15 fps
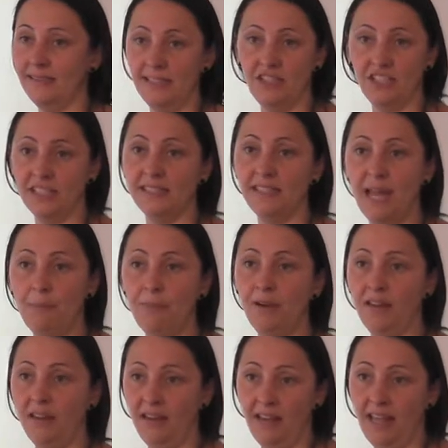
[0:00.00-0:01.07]
they just
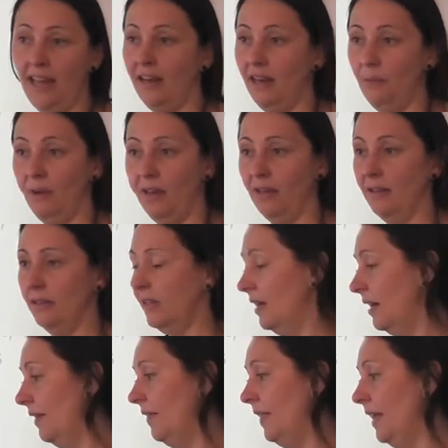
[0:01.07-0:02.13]
happen and then
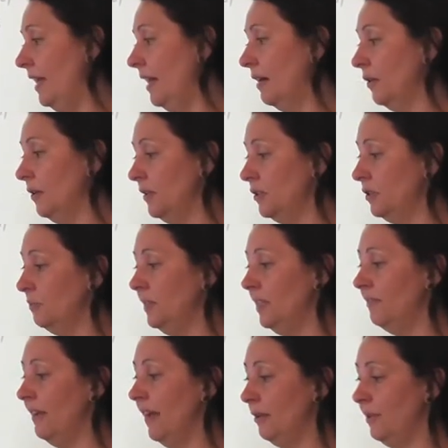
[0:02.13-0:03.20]
they are going to be
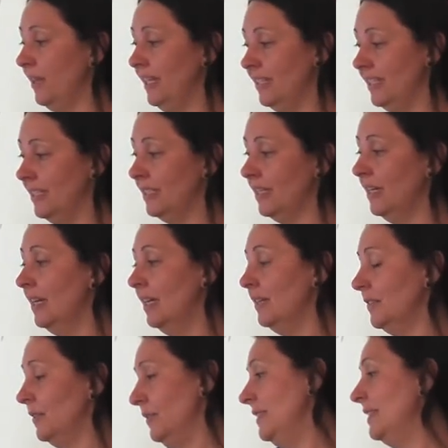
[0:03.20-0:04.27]
evaluated.
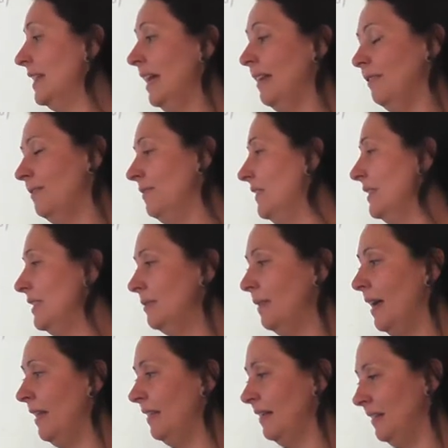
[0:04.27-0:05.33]
So it's
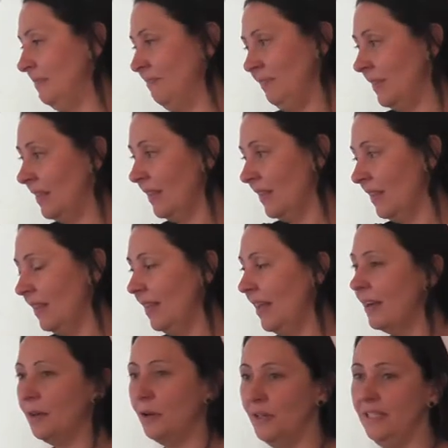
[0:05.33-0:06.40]
rather,
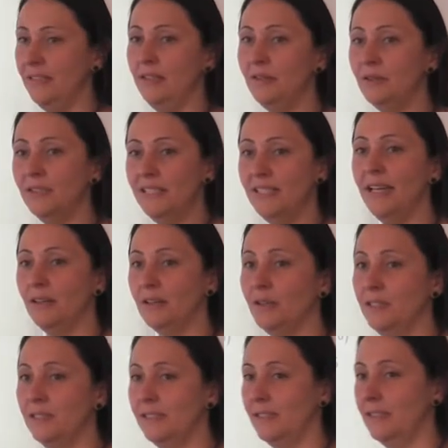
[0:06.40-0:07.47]
you could say a
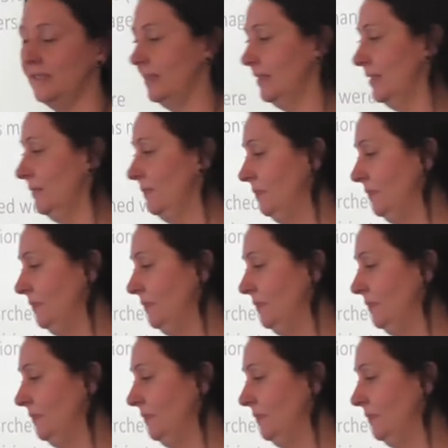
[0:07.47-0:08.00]
coincidence.